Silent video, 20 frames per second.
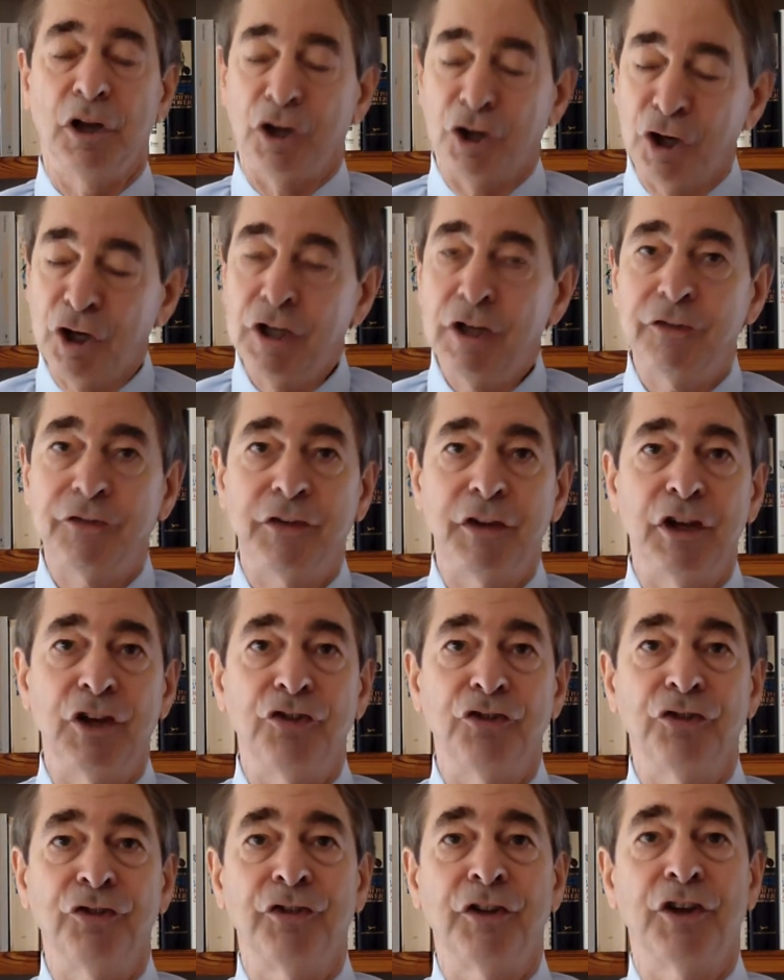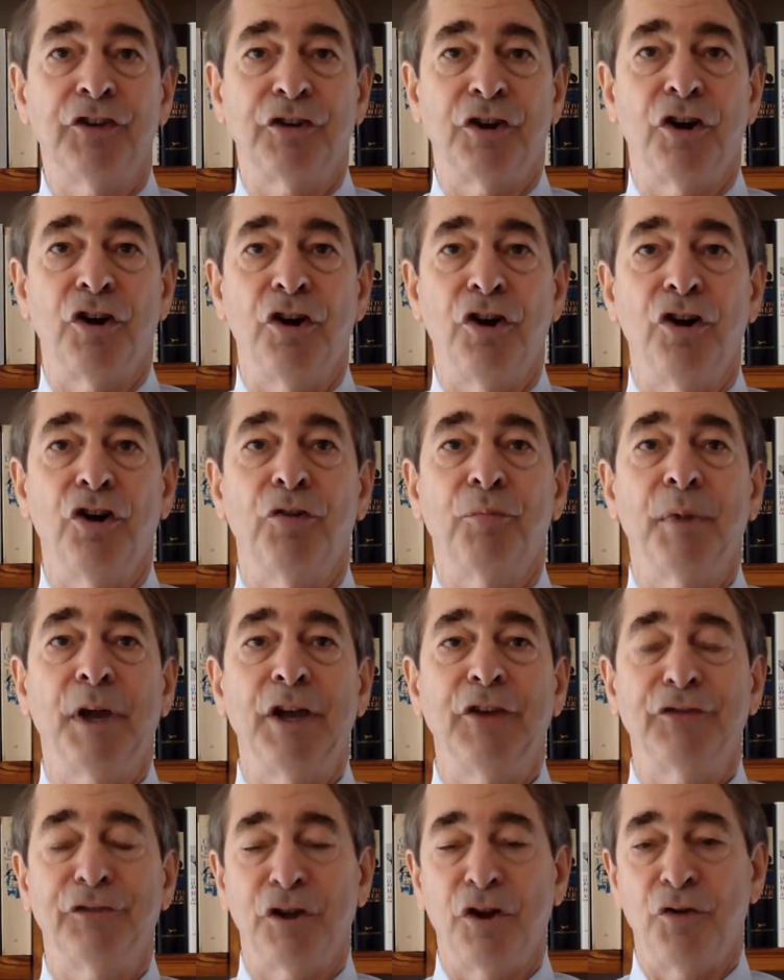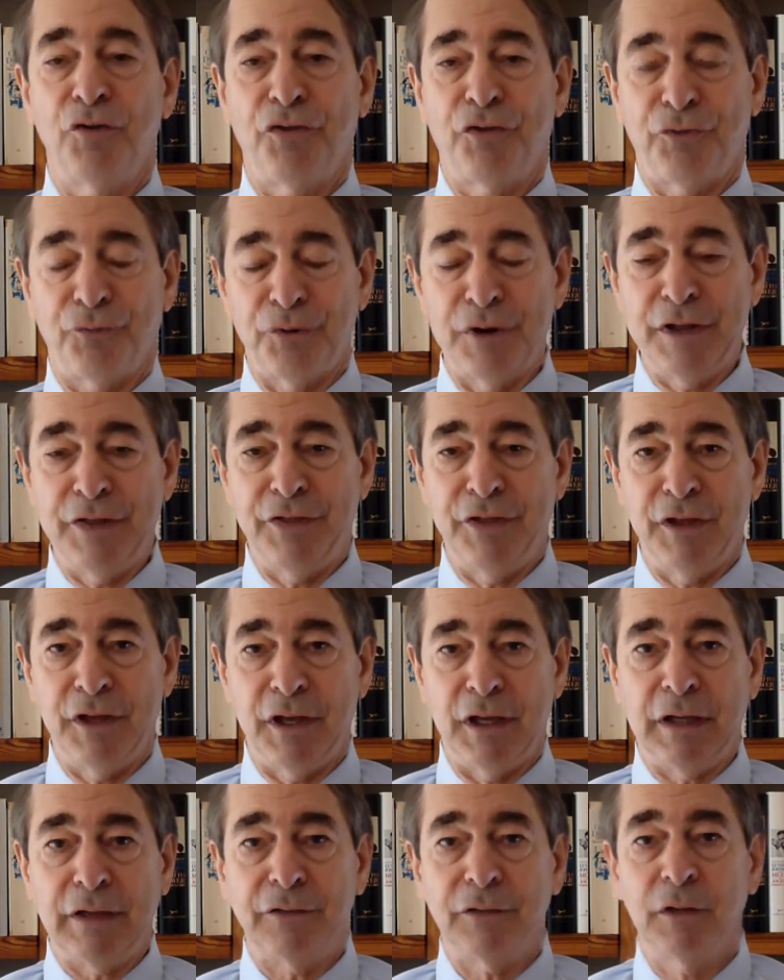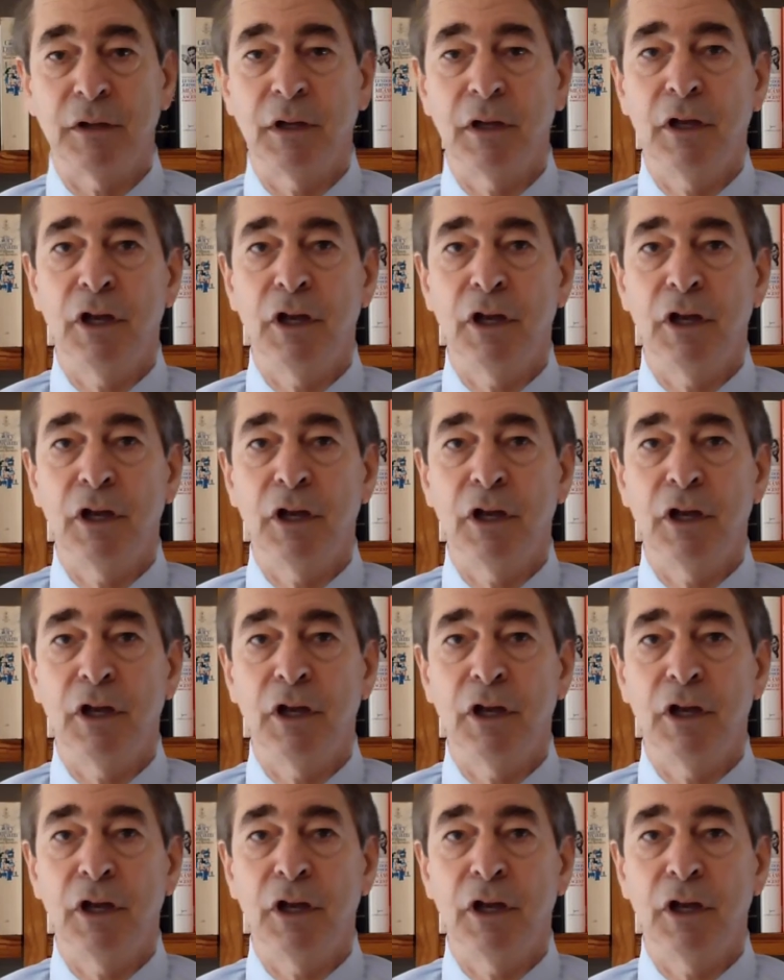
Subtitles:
Good decisions, in turn, are based on three things: